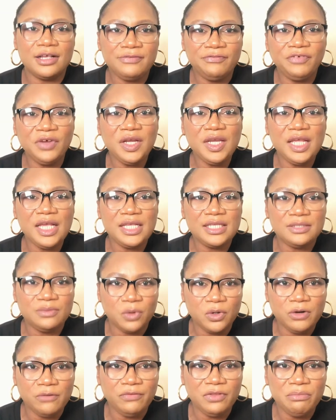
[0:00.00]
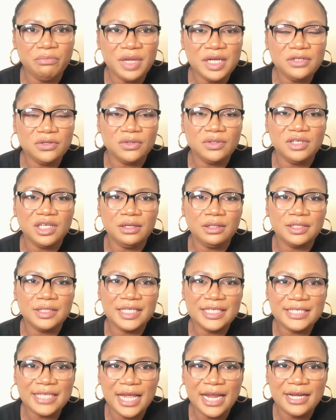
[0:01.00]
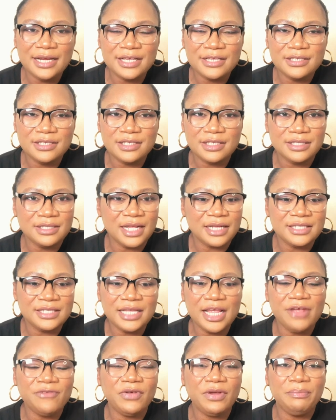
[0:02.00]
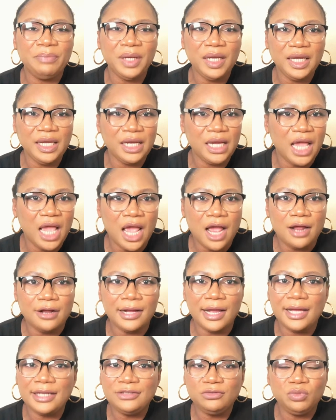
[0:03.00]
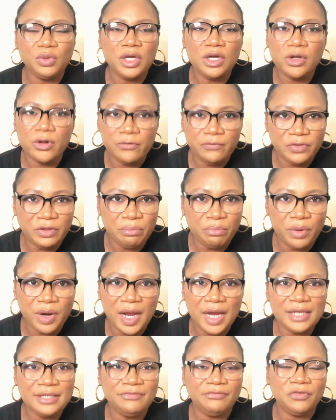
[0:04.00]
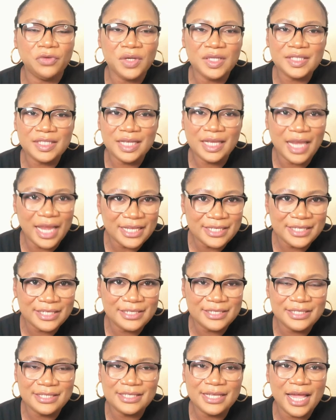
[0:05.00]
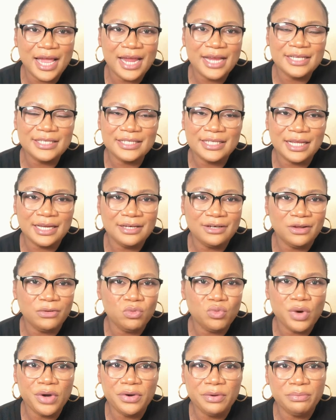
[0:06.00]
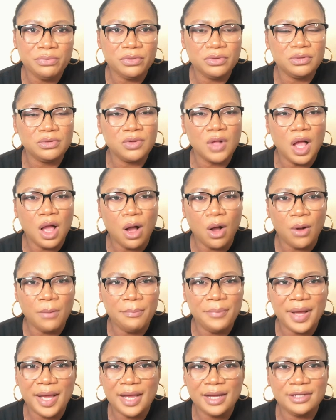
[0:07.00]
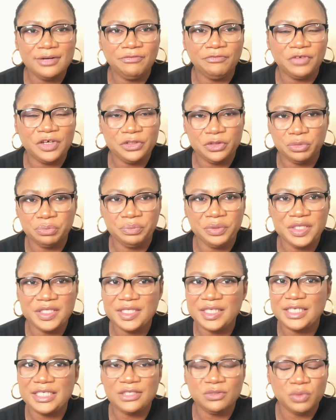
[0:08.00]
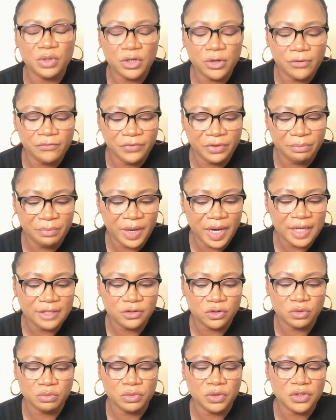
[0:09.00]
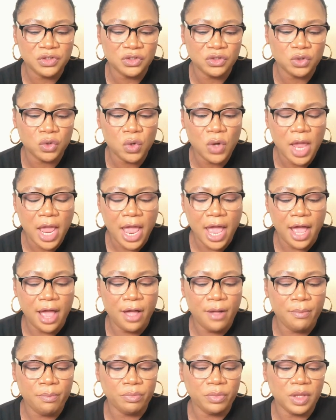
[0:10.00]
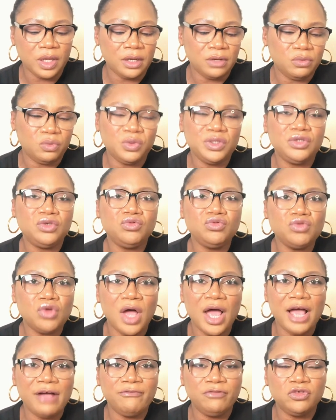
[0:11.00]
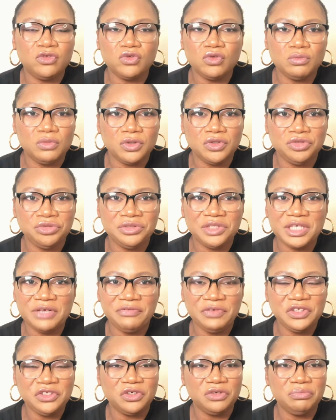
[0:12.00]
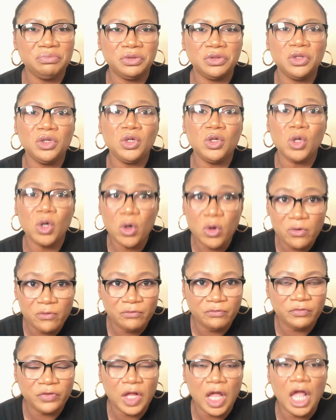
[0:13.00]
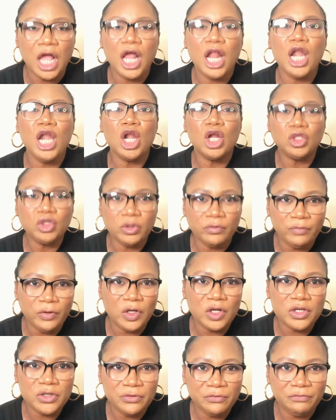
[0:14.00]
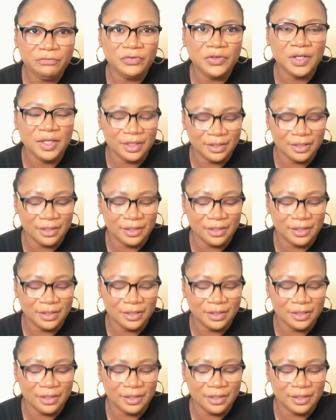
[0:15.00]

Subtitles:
Fendi is one of the major designers that's ever been, and we love the brand for its classic designs and the wearable urban fashion pieces. We love the brand so much. So we do not have so much reservation, but a lot of love